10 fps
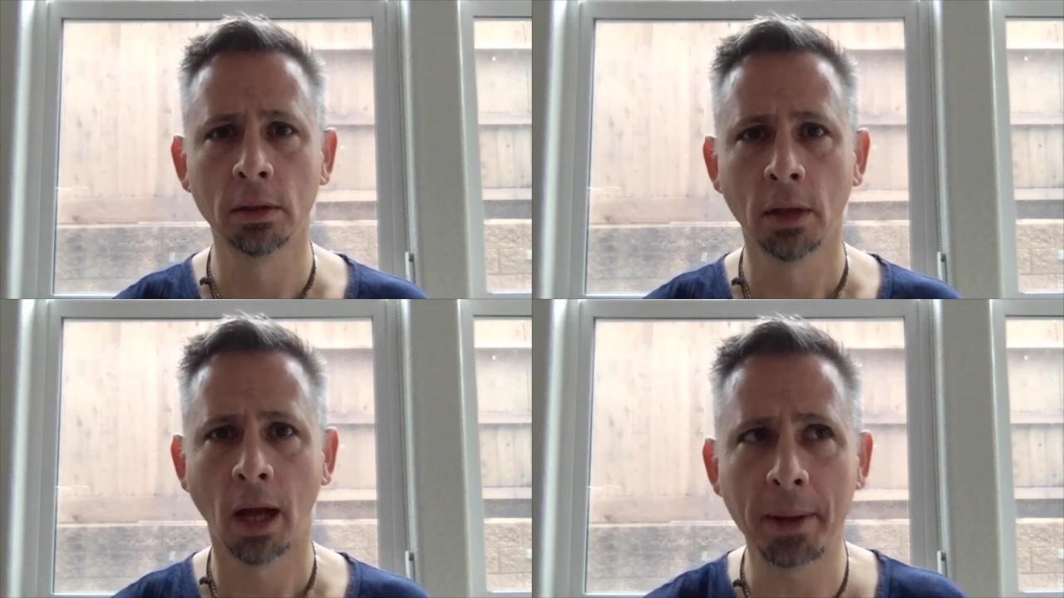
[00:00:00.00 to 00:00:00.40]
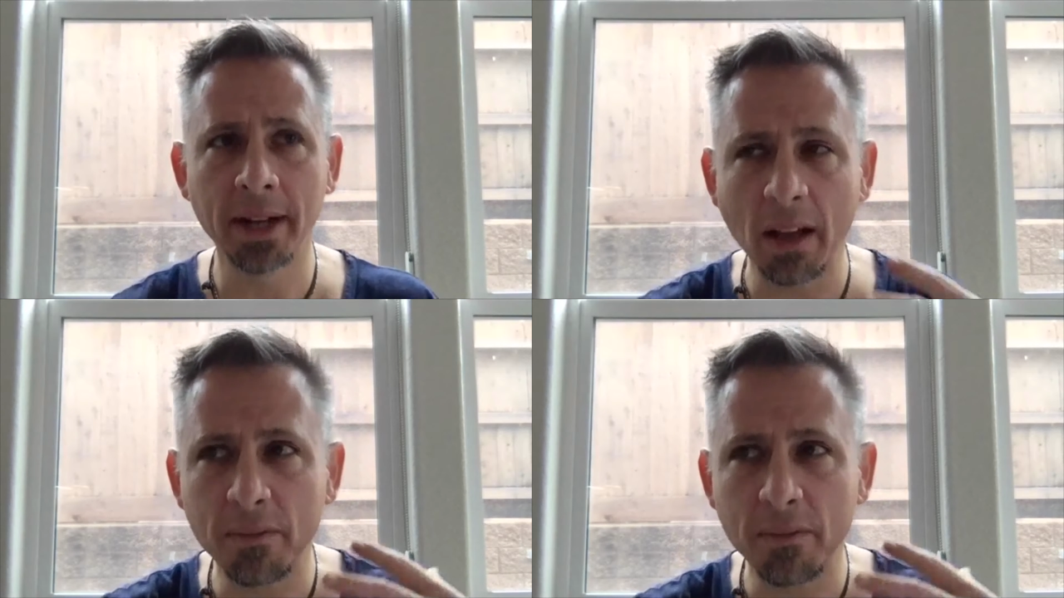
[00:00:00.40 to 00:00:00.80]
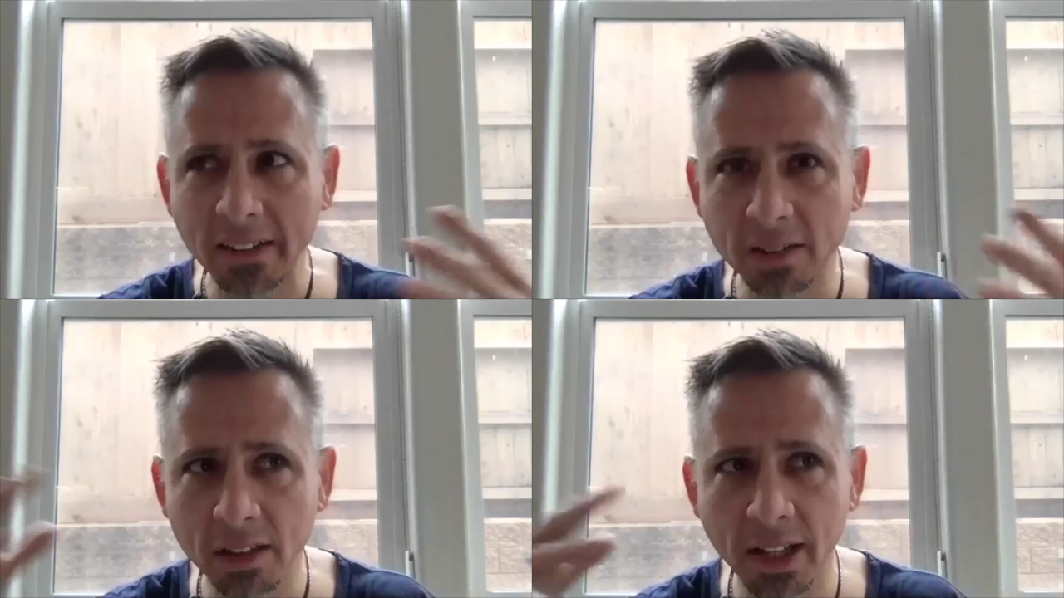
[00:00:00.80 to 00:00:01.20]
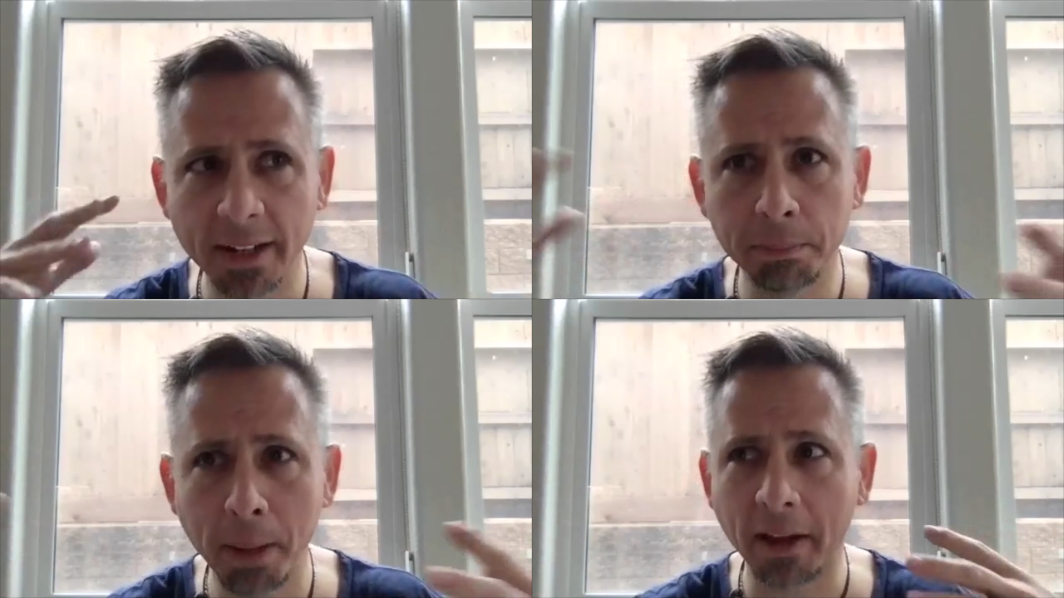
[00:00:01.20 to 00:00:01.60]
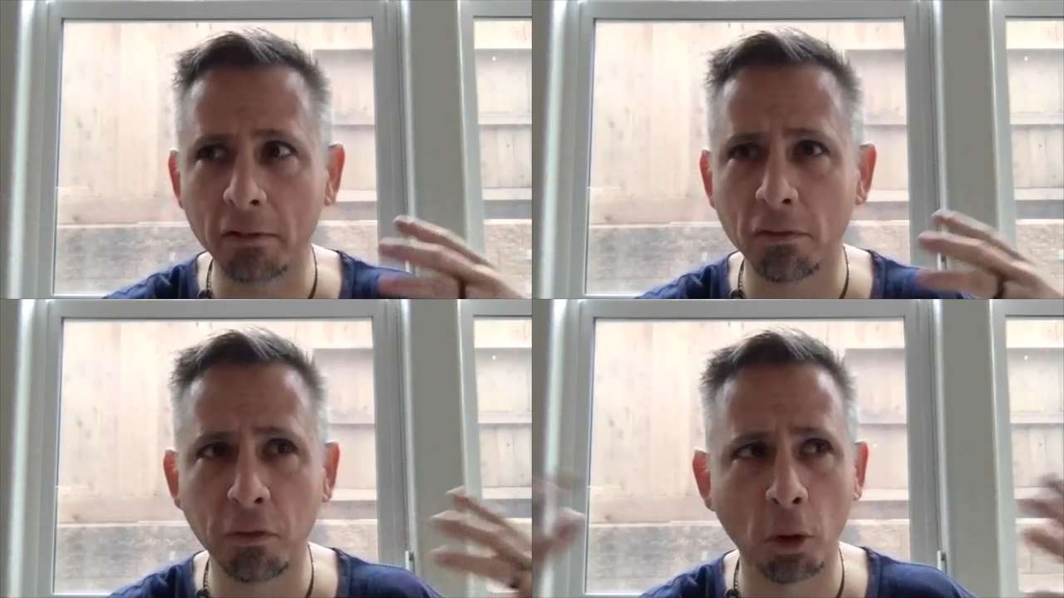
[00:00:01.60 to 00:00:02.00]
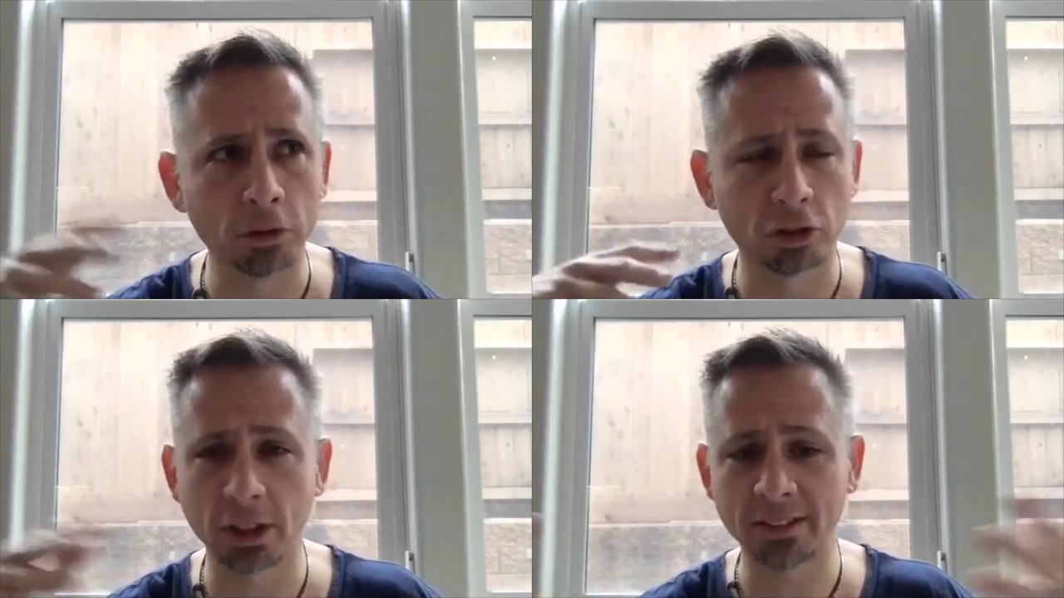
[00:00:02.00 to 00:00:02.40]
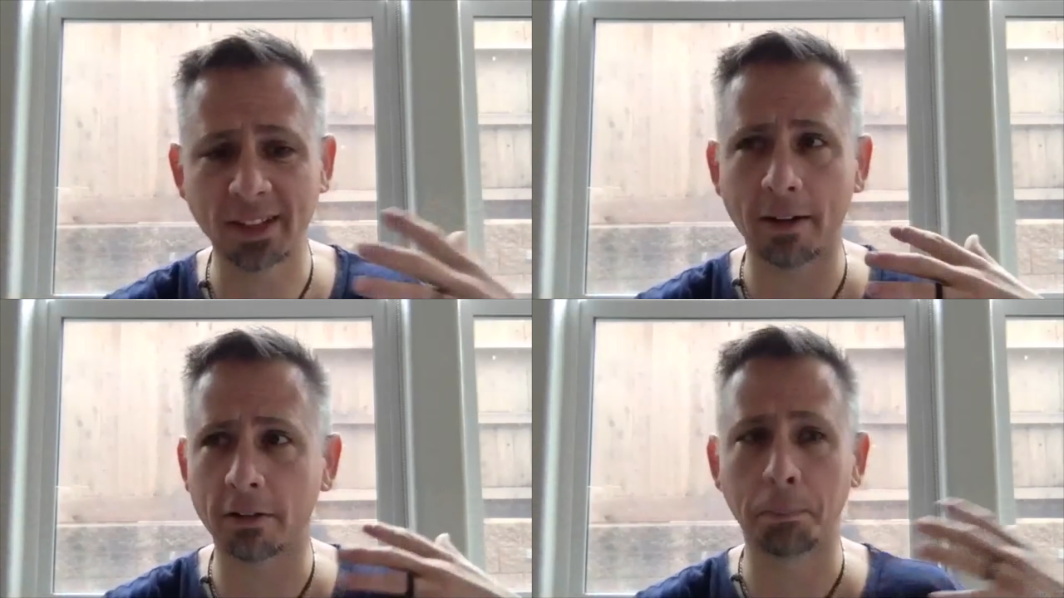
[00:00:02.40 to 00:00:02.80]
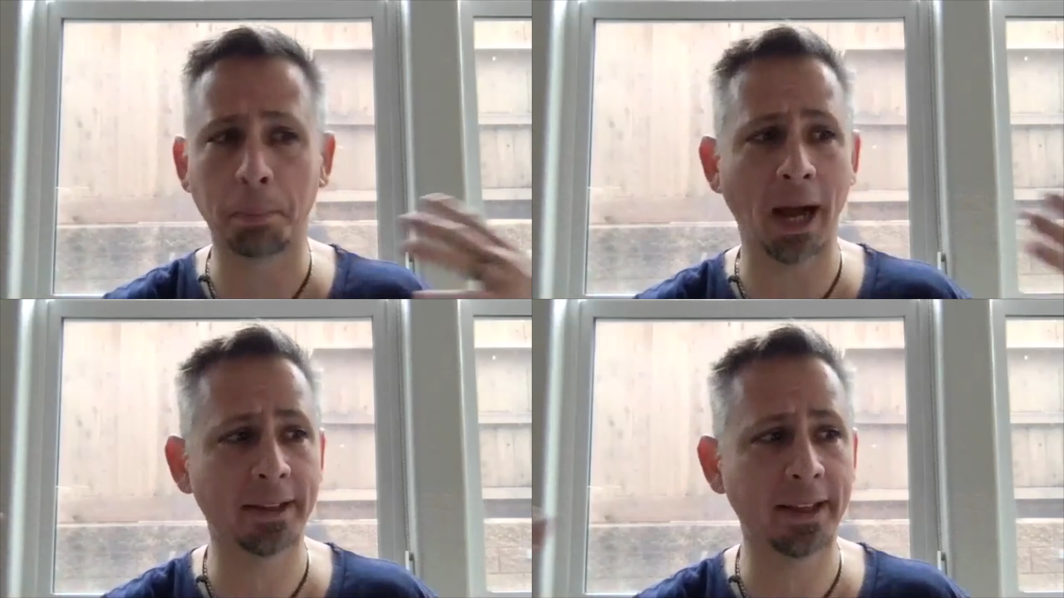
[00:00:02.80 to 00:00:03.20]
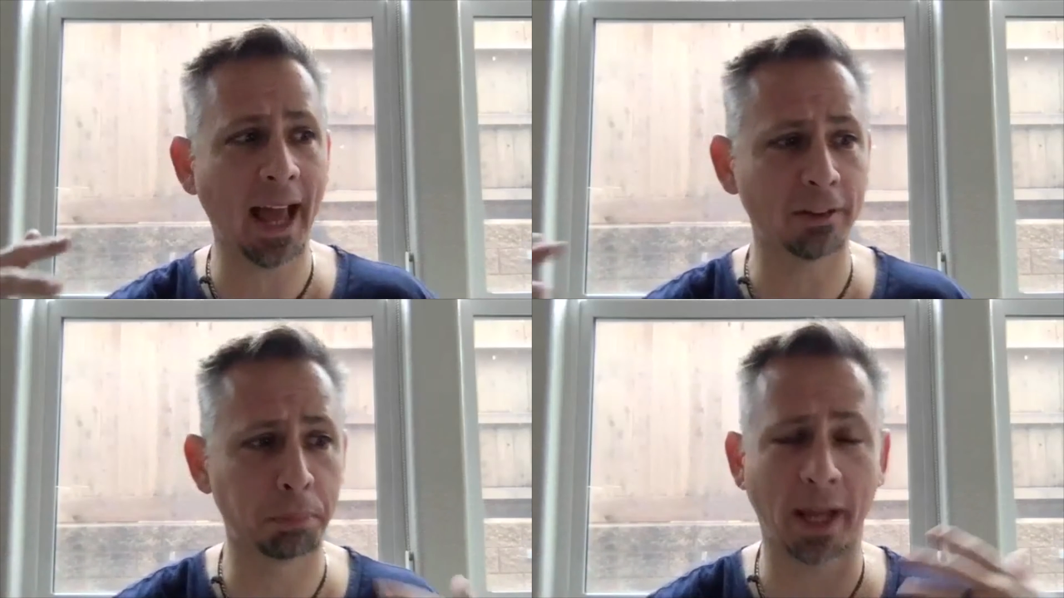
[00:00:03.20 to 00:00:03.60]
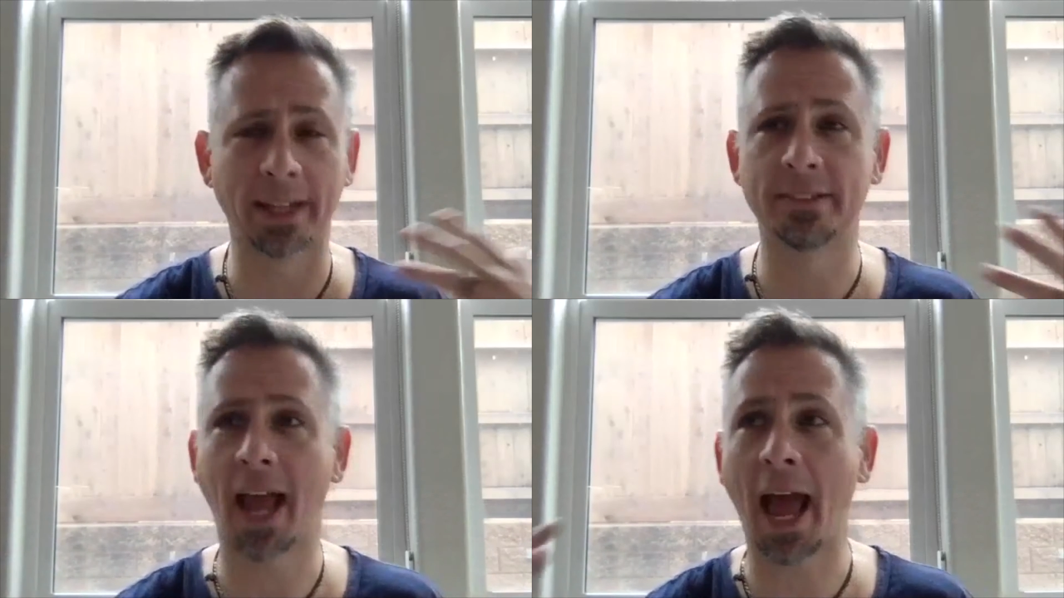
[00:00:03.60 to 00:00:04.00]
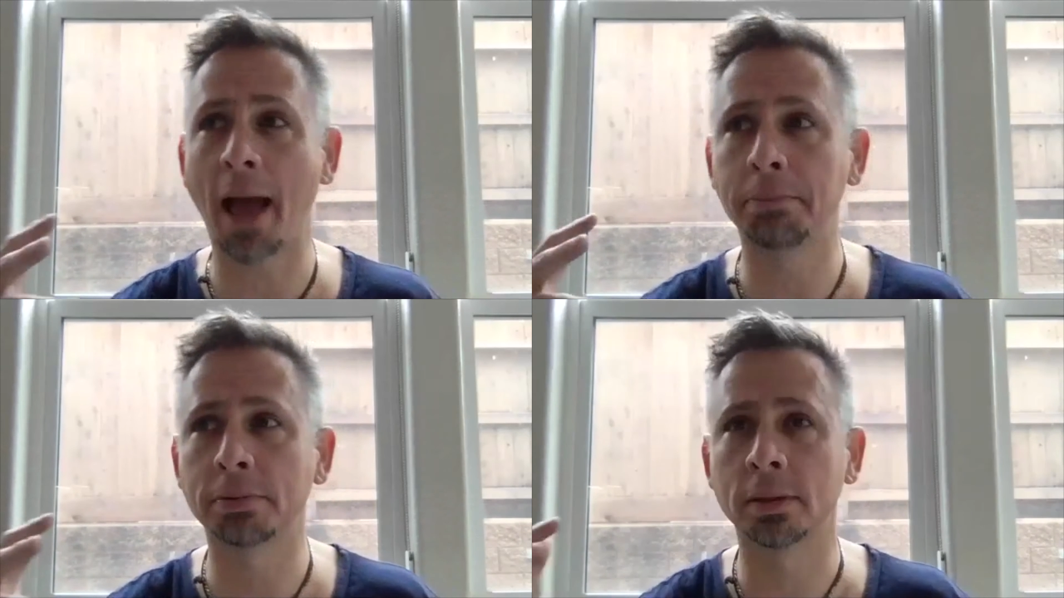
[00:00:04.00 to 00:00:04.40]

I mean, I vacillated back and forth. Should I start the podcast playing taps?